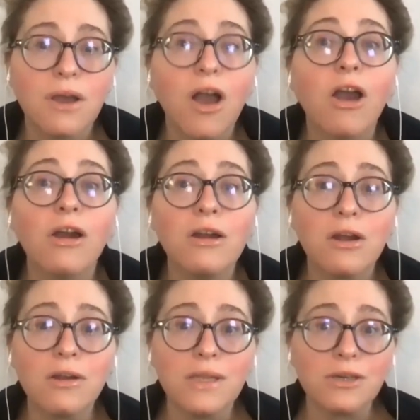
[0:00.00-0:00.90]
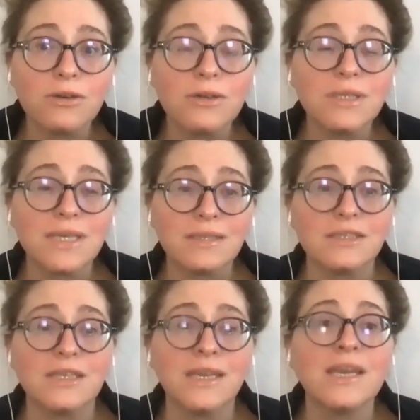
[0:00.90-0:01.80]
are our literal
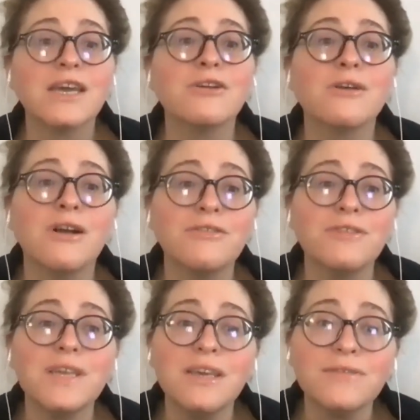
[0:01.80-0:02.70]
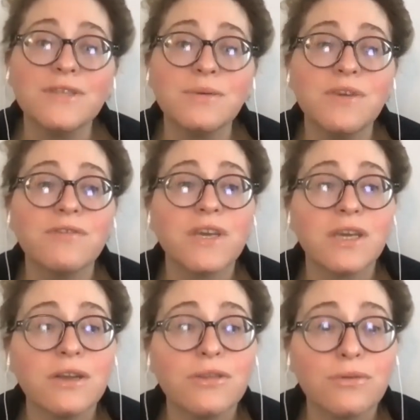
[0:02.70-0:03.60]
destiny and are often the gifts that we've
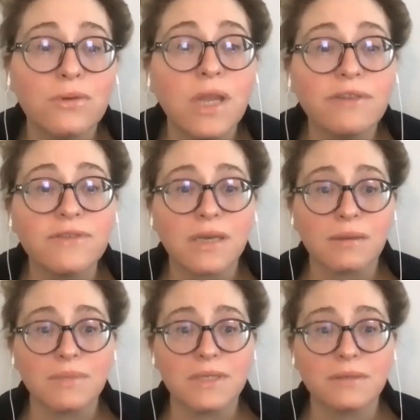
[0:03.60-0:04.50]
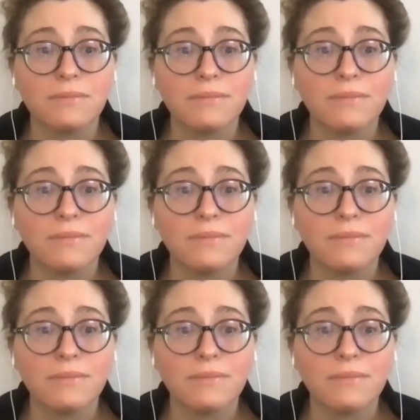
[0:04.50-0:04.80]
carried through lifetimes.